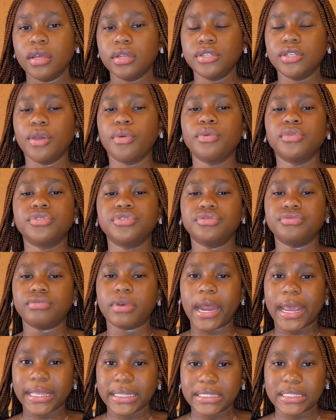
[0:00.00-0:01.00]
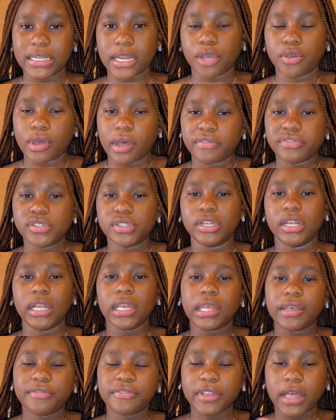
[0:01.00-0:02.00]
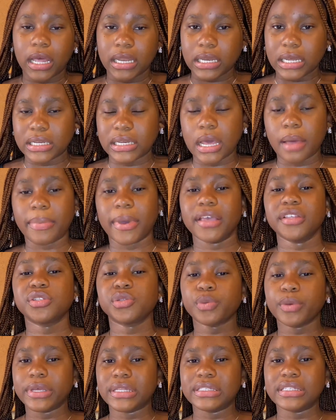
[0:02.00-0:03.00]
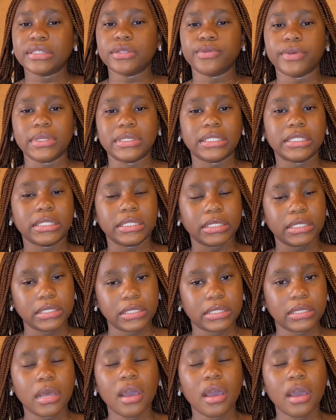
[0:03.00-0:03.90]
they would write that you have to leave Canada by 2026.